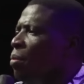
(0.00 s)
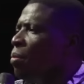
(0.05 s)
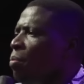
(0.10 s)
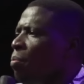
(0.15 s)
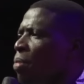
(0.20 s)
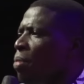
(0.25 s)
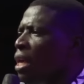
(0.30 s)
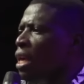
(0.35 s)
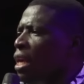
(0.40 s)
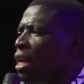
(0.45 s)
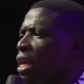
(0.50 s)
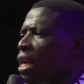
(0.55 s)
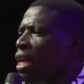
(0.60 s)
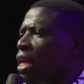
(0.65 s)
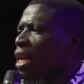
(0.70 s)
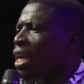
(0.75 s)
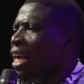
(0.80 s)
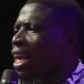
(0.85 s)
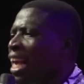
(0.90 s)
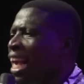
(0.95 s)
Be
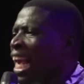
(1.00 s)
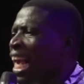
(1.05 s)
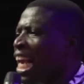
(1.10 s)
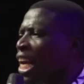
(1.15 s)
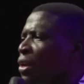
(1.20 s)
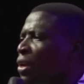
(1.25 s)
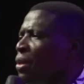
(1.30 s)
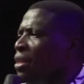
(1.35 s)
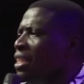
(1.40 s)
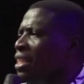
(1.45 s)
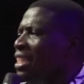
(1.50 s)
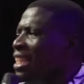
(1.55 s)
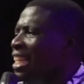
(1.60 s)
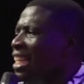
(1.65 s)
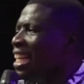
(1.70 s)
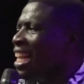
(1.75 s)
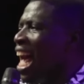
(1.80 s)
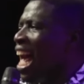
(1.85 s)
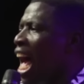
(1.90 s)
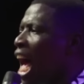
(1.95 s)
healed
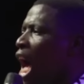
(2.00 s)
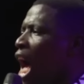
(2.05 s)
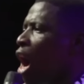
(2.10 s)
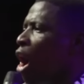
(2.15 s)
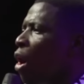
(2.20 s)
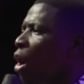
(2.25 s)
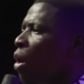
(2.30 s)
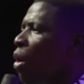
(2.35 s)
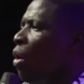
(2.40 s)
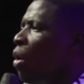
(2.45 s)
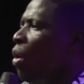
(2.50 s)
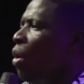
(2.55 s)
now.